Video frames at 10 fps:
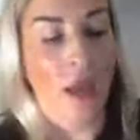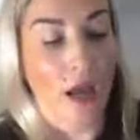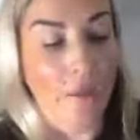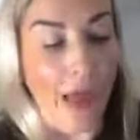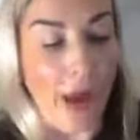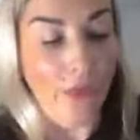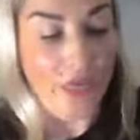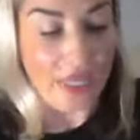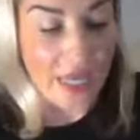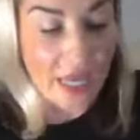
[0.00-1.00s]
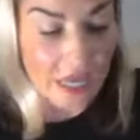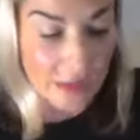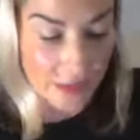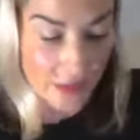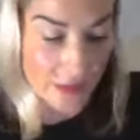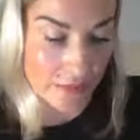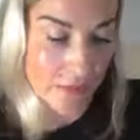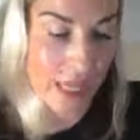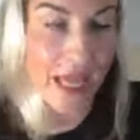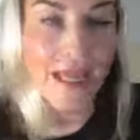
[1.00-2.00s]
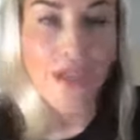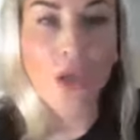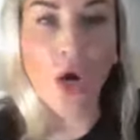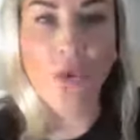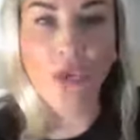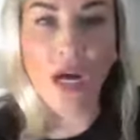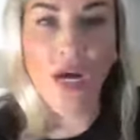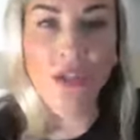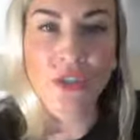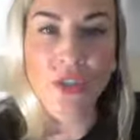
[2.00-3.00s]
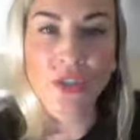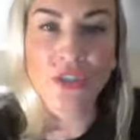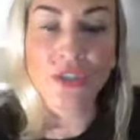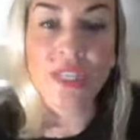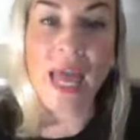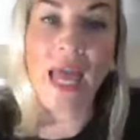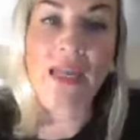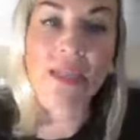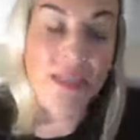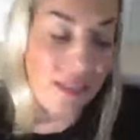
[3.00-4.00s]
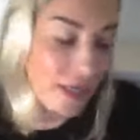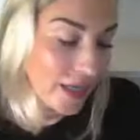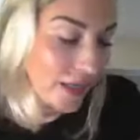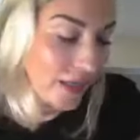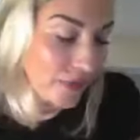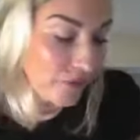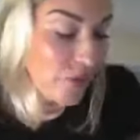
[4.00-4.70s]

about the kingdom and don't understand it.